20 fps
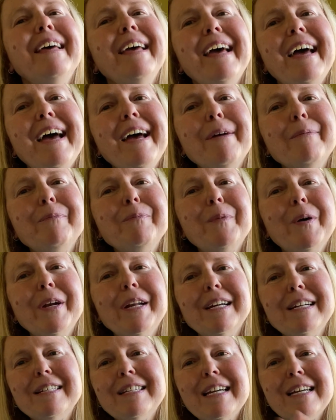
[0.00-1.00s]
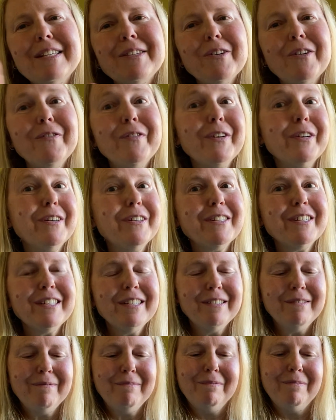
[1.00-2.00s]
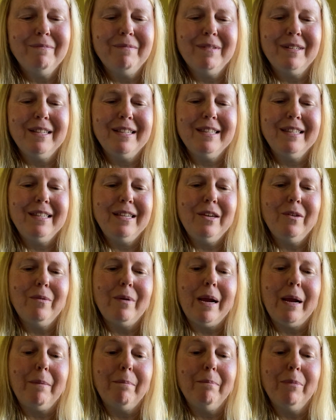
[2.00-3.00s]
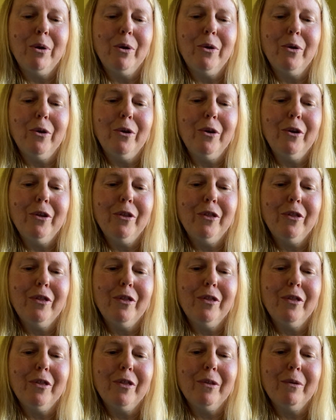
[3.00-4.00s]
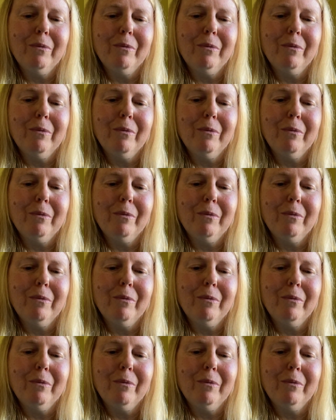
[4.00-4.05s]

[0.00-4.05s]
And on our days off, I got to see around Perth,